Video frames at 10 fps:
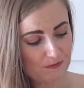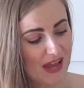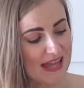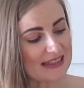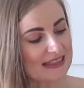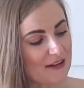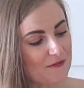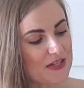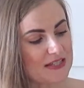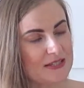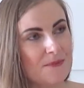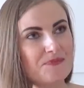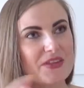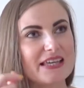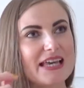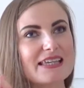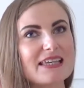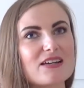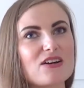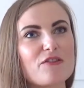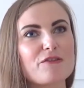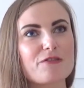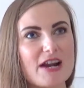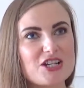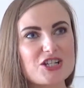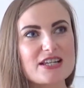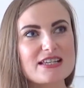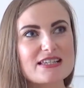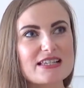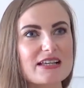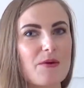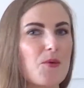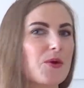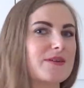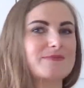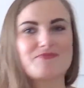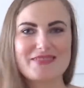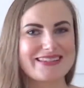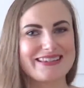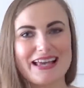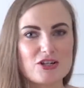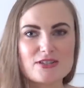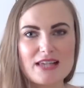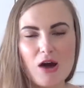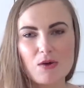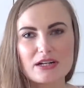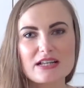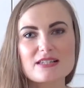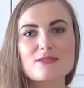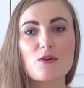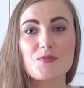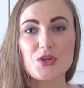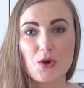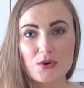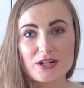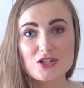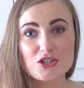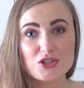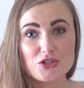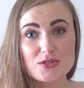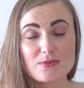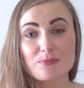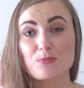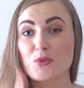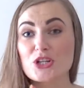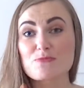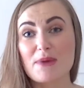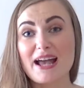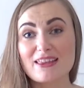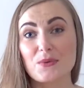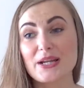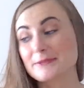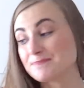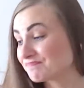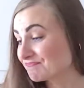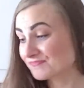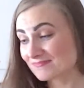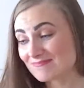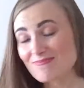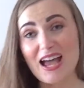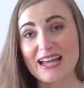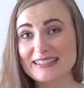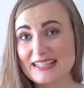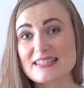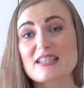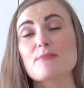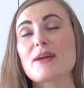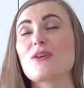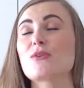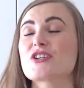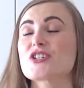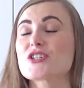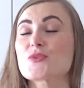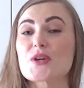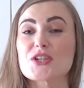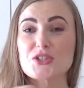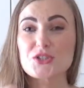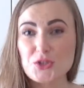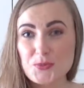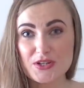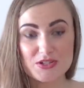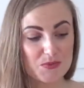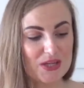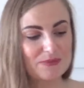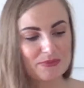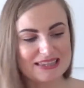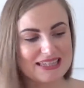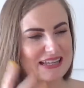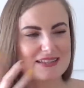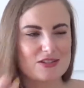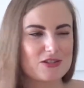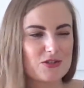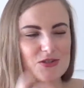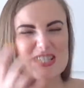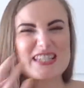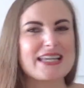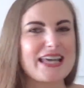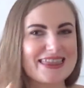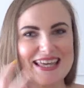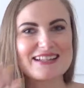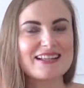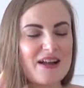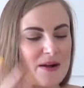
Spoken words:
I love this, a kick of freshness, or flash sourness from the orange juice, which, by the way, I tasted my oranges were super sweet, but you just get that,